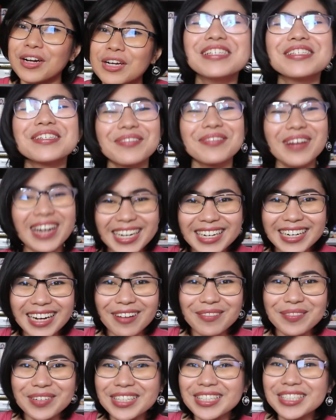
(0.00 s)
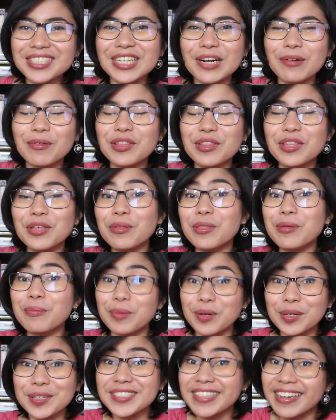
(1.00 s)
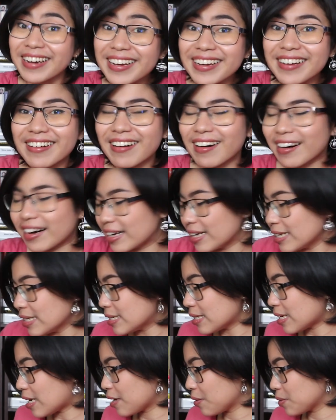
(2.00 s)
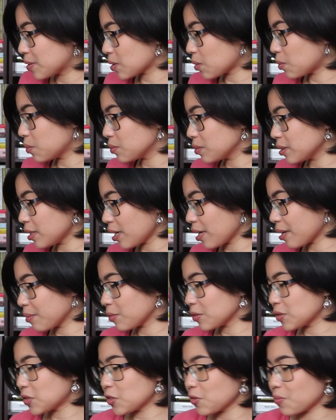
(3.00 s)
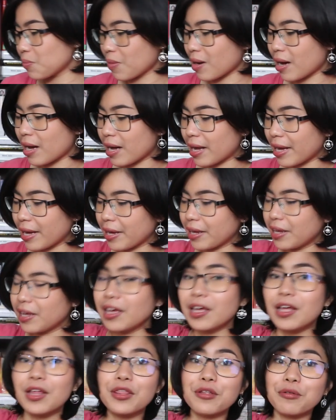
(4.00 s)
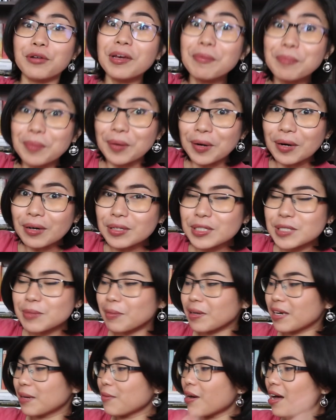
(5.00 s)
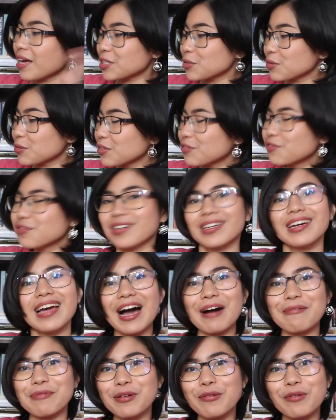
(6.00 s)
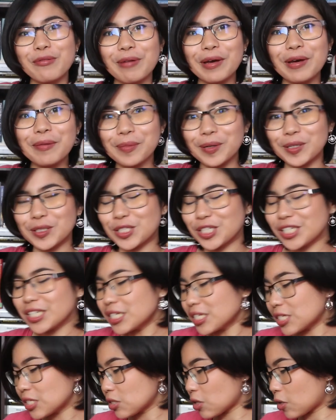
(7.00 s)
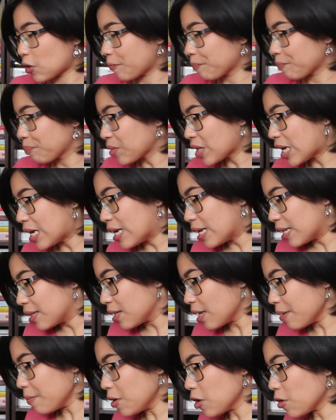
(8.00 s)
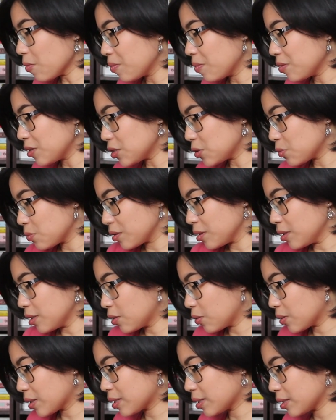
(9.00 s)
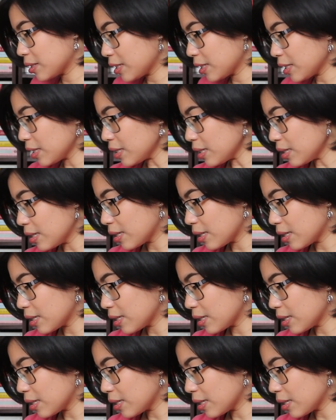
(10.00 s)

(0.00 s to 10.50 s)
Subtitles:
So right now, I'm going to share with you the books that I got. I was only able to buy 3 books, but I'm actually very happy with my purchase. So let me open this really quickly.